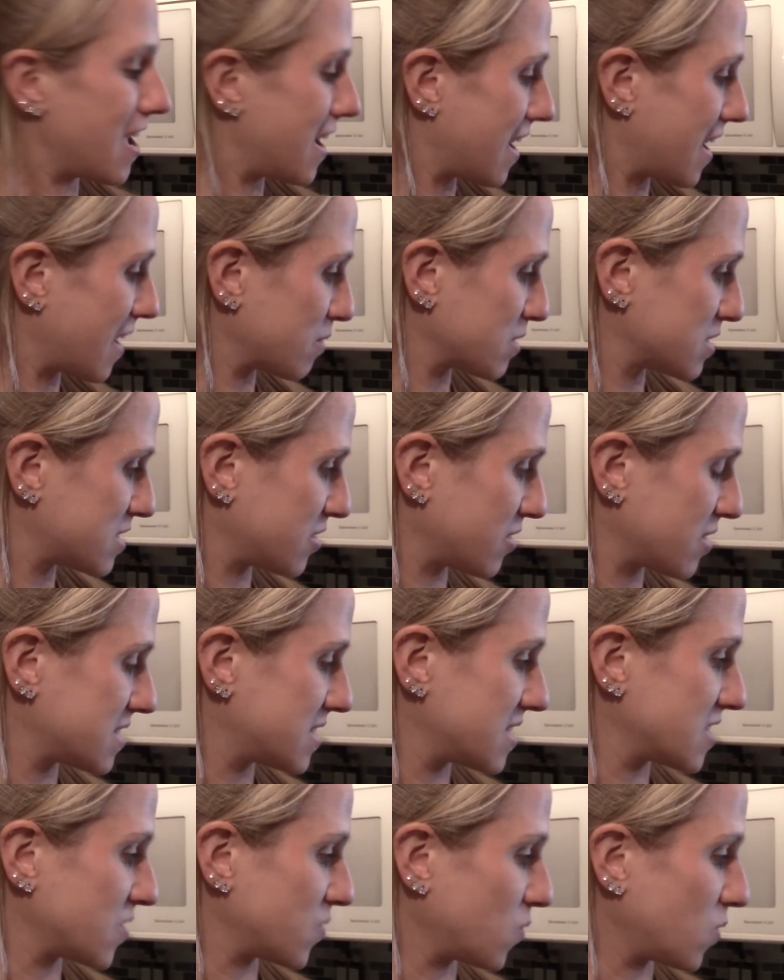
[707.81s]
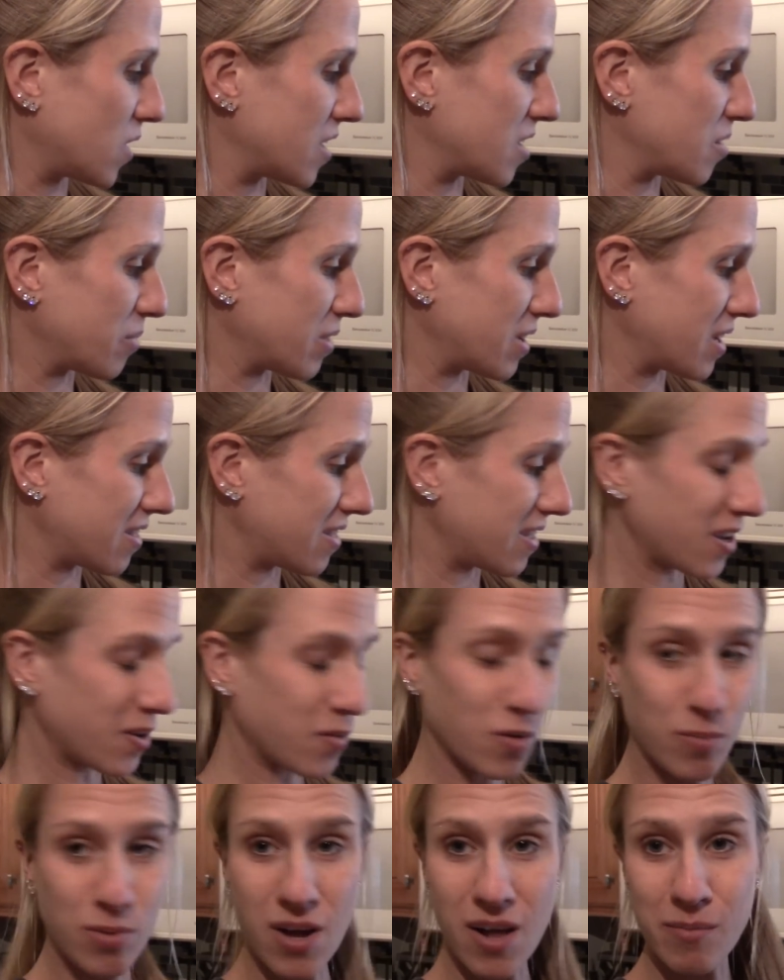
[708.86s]
and we're still on season one, but I think
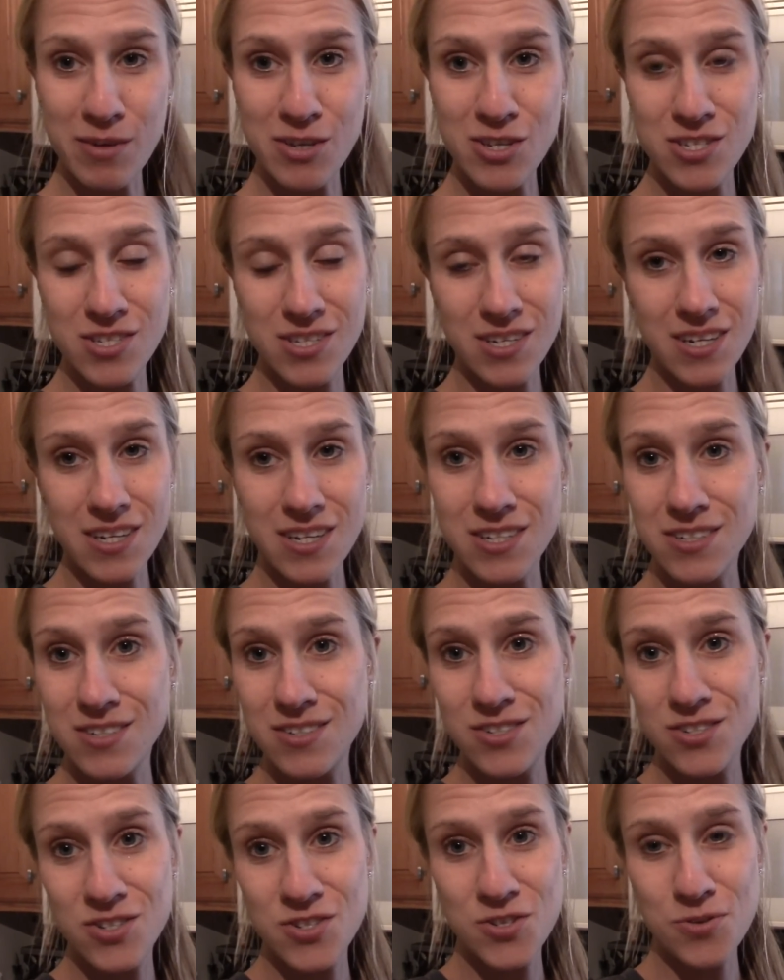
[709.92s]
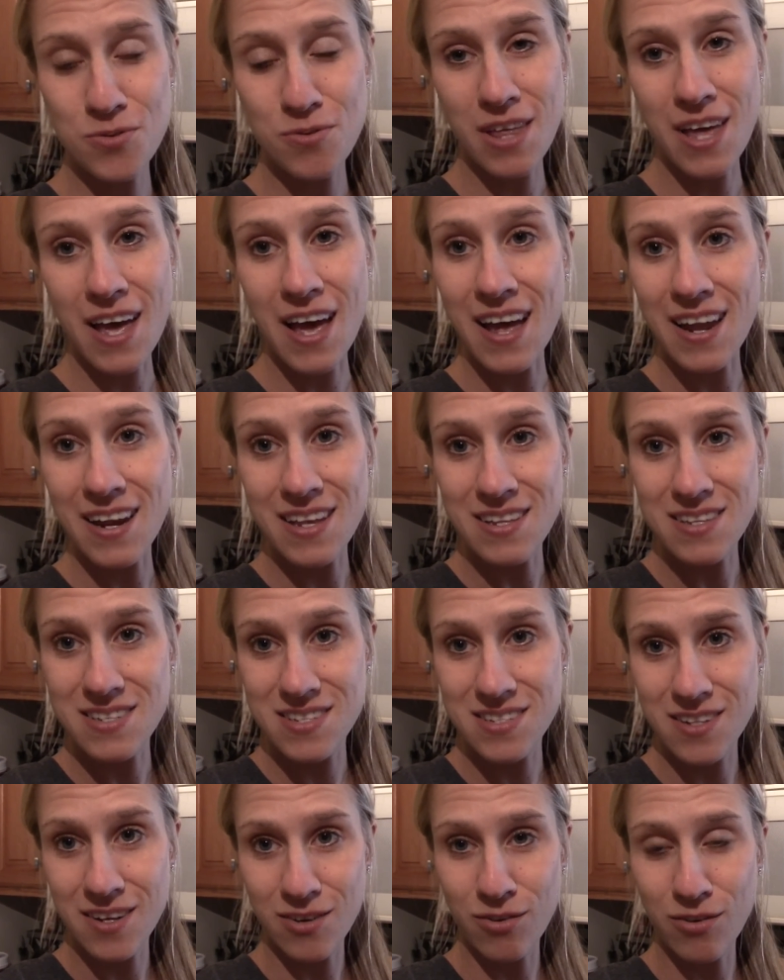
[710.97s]
we're probably just gonna do that and
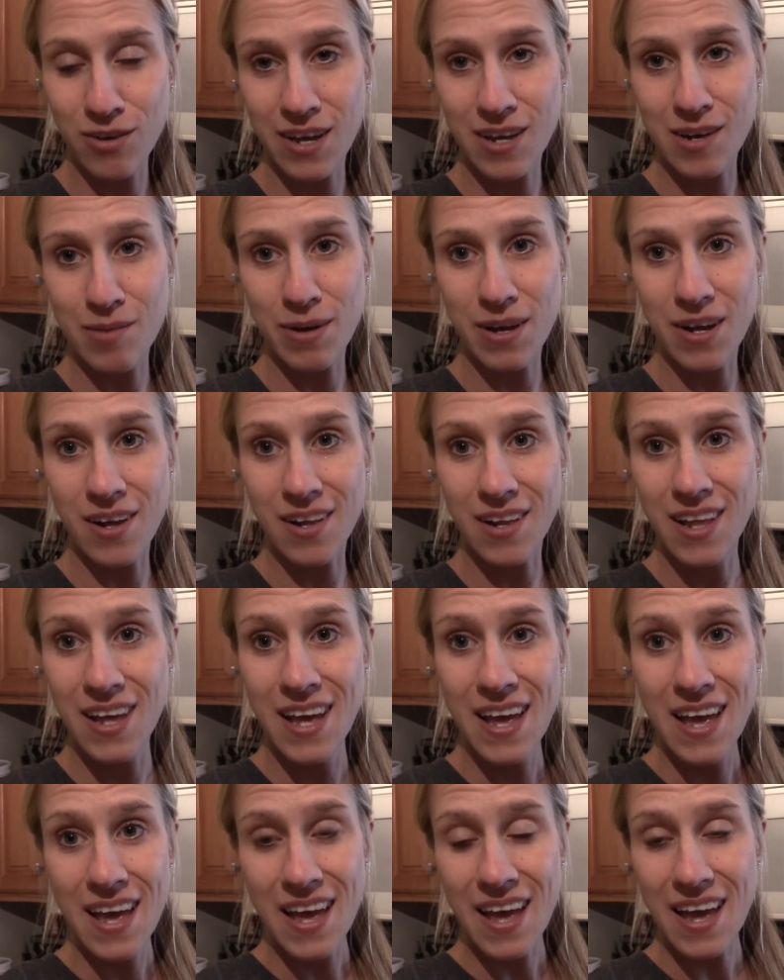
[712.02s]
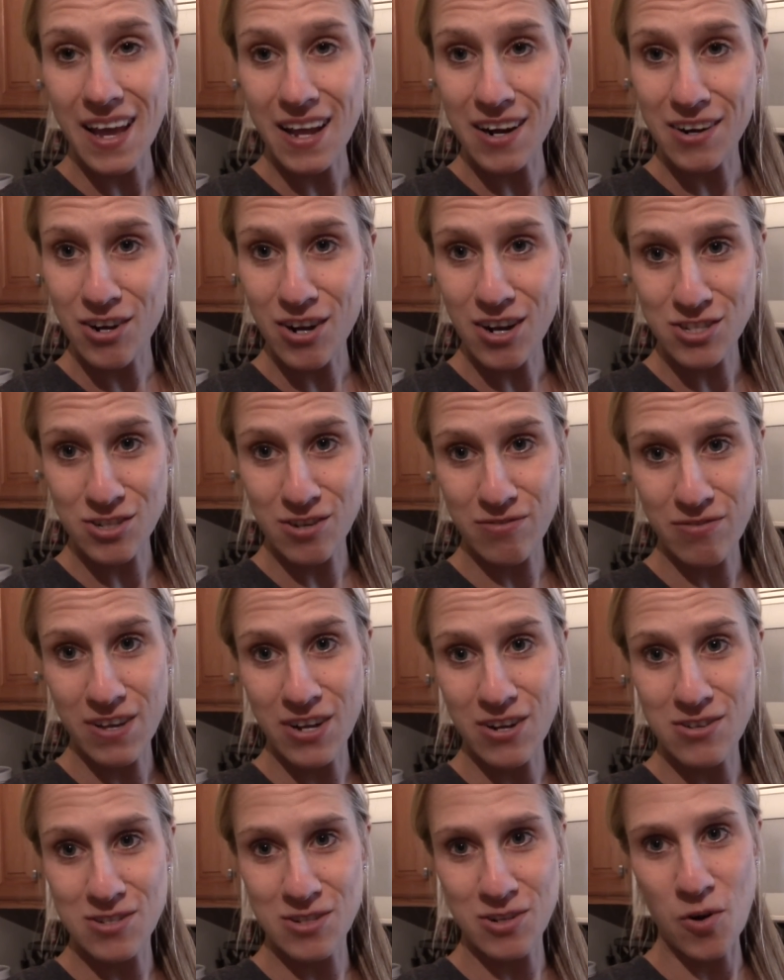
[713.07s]
snuggle Annabelle and cross our
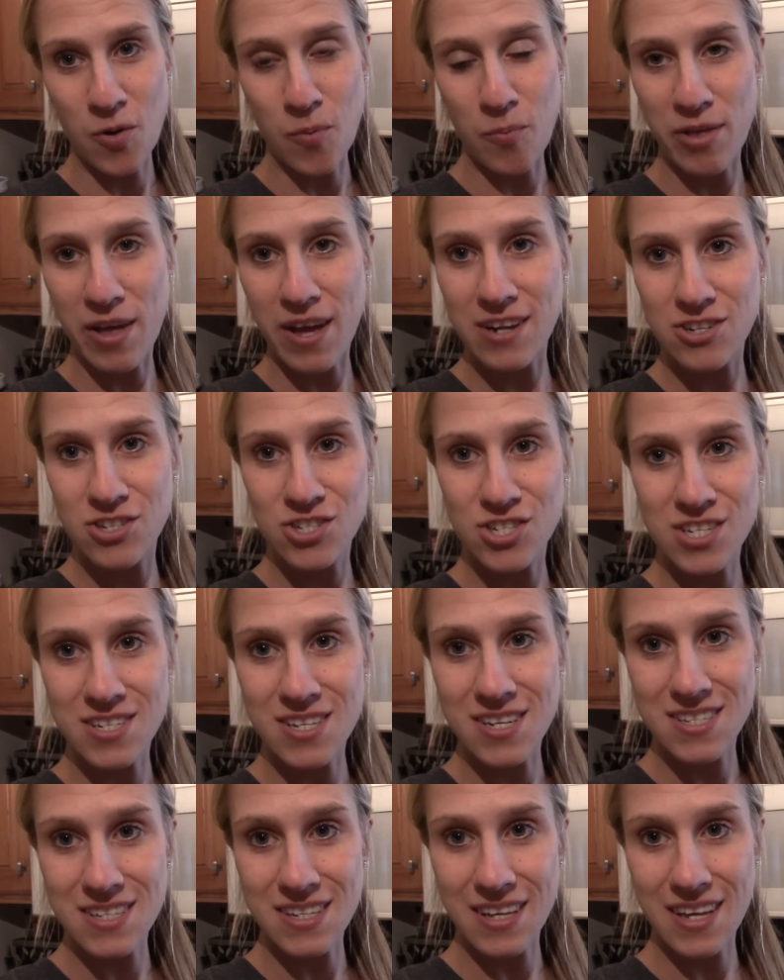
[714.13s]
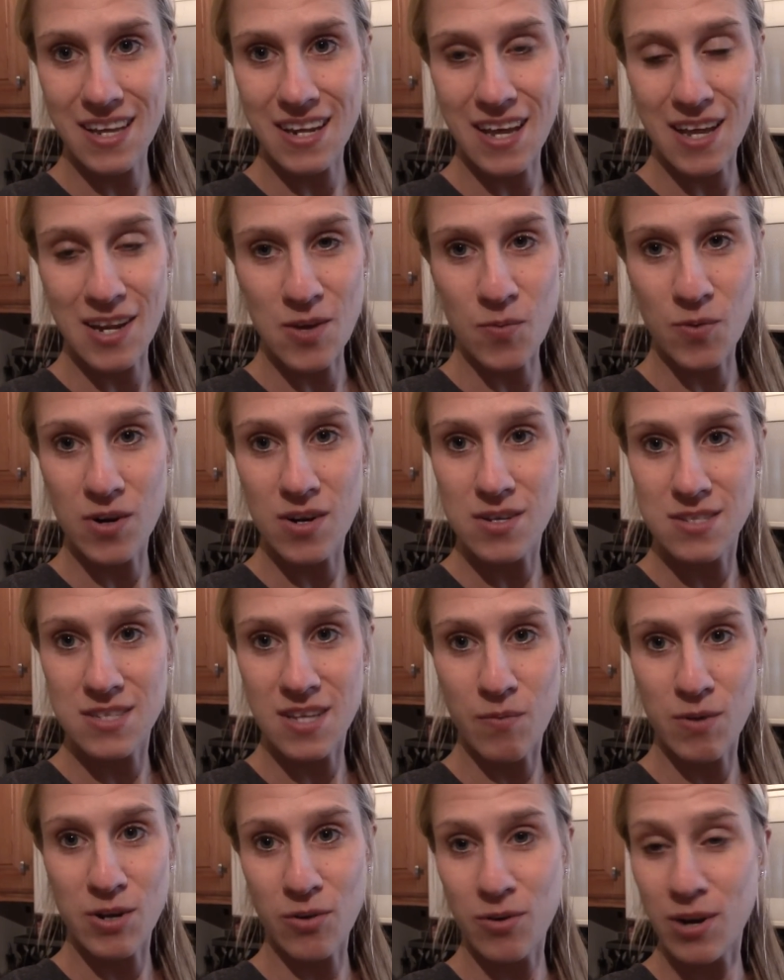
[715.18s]
fingers and hope that she doesn't get any worse
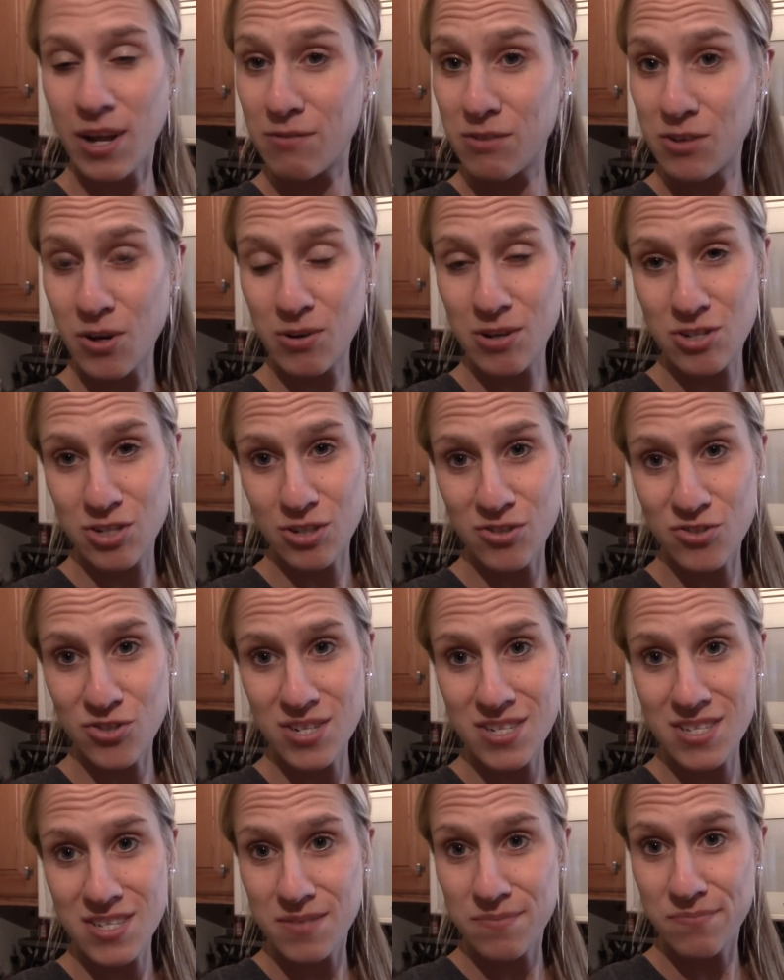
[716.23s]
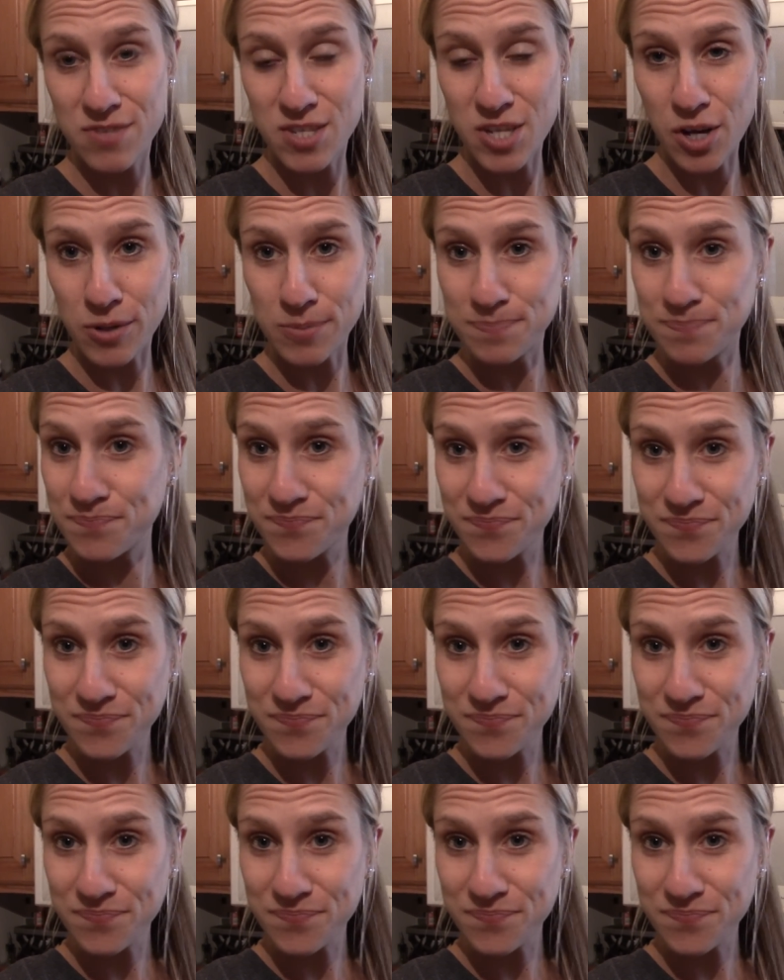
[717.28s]
and we don't have to go to Children's. So